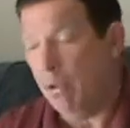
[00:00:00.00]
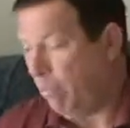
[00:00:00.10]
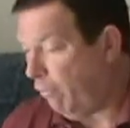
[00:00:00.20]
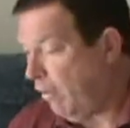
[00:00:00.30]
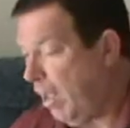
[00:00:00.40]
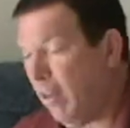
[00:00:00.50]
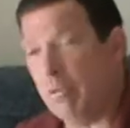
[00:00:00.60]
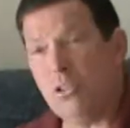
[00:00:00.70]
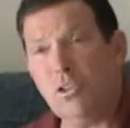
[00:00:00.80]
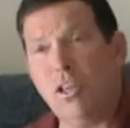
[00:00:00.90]
But for now, let
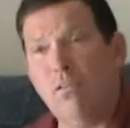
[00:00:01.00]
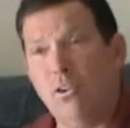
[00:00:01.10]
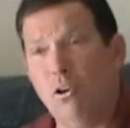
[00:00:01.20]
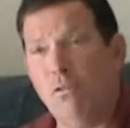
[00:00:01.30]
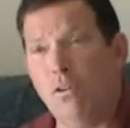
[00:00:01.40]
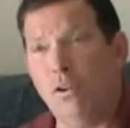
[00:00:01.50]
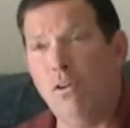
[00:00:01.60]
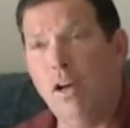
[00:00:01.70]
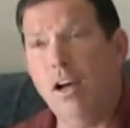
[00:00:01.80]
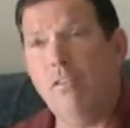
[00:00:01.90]
me just give you an
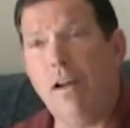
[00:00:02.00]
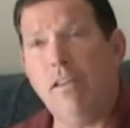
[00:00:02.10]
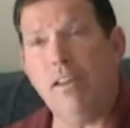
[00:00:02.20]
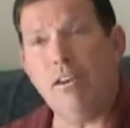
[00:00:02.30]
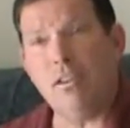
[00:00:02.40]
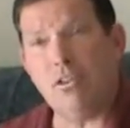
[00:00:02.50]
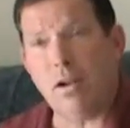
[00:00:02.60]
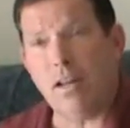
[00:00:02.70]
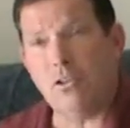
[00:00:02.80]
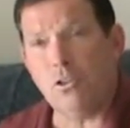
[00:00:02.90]
overview of how the index
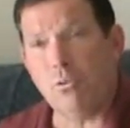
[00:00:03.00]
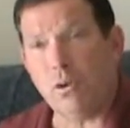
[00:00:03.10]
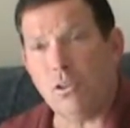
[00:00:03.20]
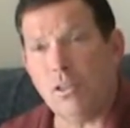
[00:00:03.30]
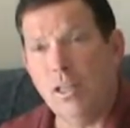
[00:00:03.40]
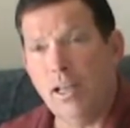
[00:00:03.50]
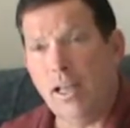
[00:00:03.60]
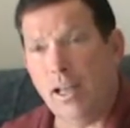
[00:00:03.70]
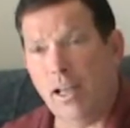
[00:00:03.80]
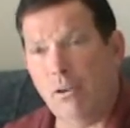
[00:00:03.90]
strategy works in